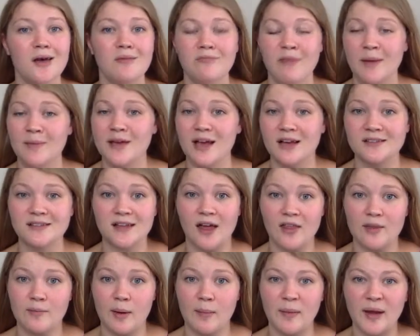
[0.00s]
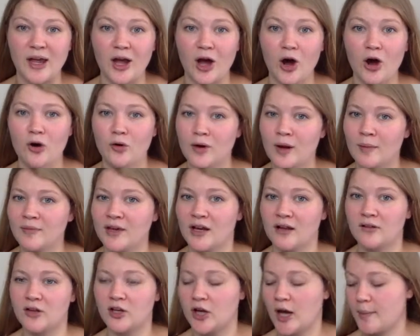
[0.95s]
Maybe I'll sell them on my own. I'm going
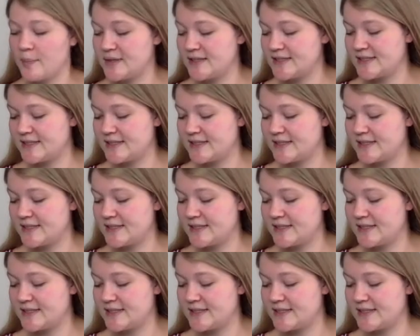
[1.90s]
to look up and